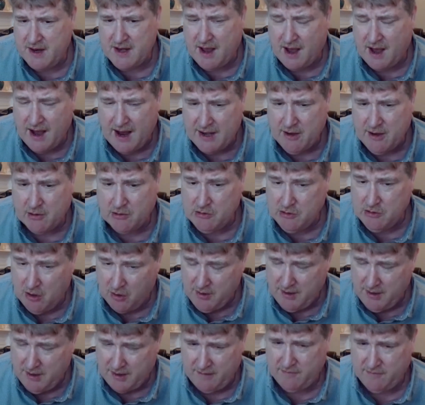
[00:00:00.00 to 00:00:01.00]
higher
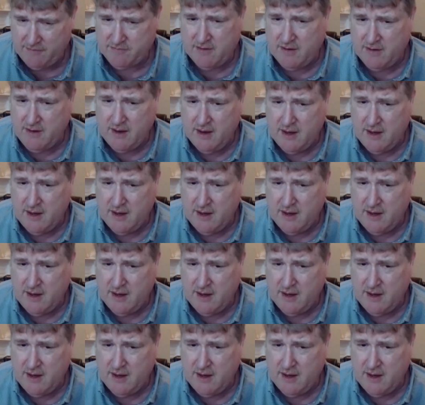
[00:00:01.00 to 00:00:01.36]
loadings